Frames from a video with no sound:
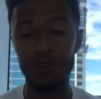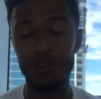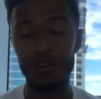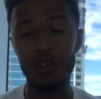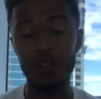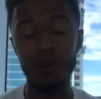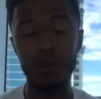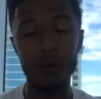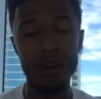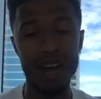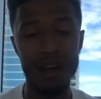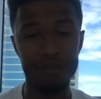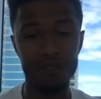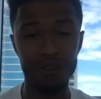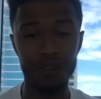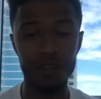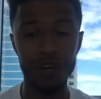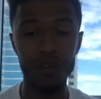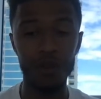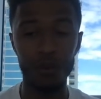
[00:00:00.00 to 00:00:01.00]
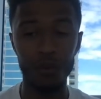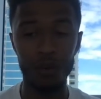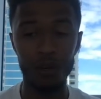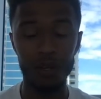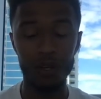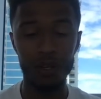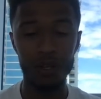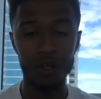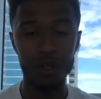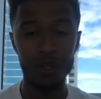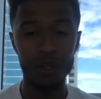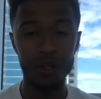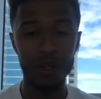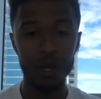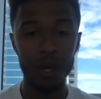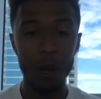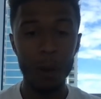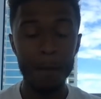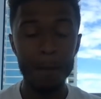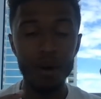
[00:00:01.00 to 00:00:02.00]
another one, after another one.
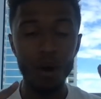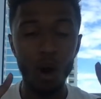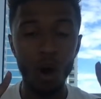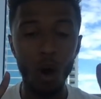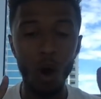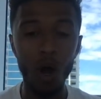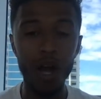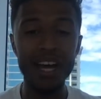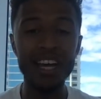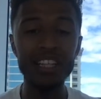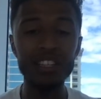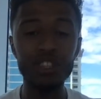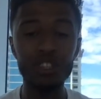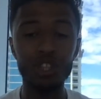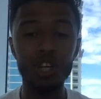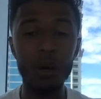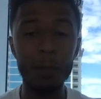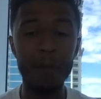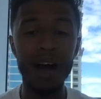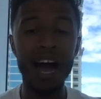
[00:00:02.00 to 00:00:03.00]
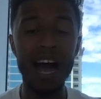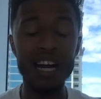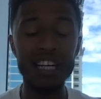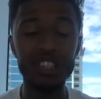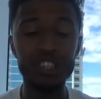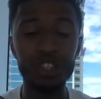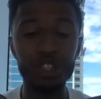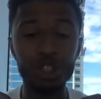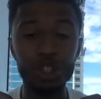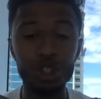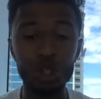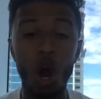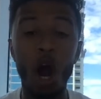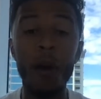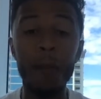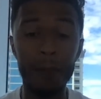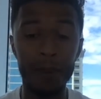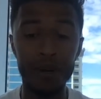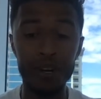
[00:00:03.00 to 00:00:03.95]
But is your mind sharp